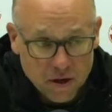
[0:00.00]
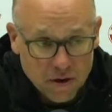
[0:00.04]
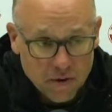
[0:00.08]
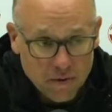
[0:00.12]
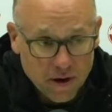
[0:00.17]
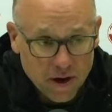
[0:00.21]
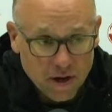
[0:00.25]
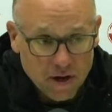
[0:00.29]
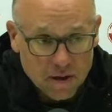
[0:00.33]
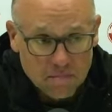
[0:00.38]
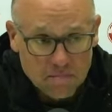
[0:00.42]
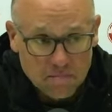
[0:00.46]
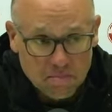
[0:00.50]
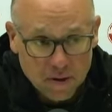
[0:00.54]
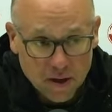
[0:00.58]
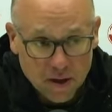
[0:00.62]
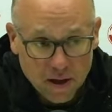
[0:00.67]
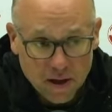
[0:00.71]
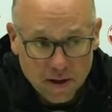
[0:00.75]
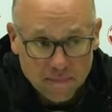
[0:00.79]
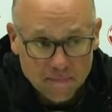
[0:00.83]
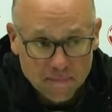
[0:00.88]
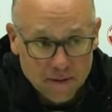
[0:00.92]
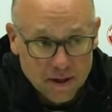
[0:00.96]
great
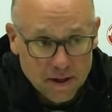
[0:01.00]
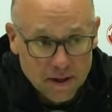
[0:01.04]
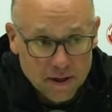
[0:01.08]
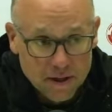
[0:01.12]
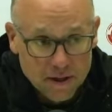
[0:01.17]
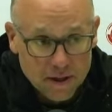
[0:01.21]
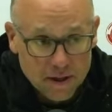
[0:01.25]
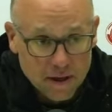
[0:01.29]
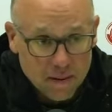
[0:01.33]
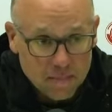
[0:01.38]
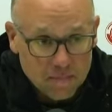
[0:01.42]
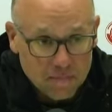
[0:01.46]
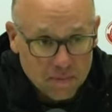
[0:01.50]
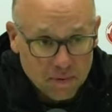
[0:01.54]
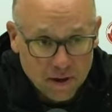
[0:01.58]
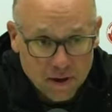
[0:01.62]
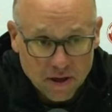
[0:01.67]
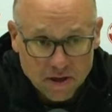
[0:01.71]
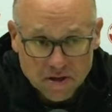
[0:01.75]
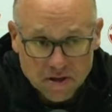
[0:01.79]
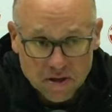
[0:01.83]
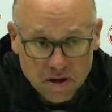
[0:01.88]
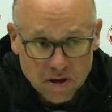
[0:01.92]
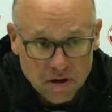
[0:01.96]
compete,
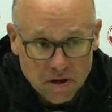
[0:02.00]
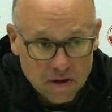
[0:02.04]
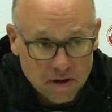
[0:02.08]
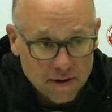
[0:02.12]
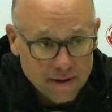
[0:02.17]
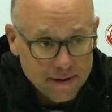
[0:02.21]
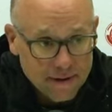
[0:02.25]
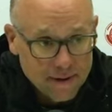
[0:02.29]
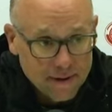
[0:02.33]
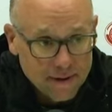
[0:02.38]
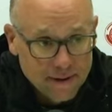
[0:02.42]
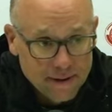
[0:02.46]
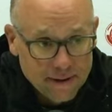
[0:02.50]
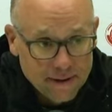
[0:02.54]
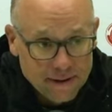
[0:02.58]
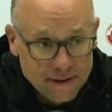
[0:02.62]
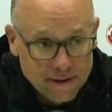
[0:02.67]
plays hard.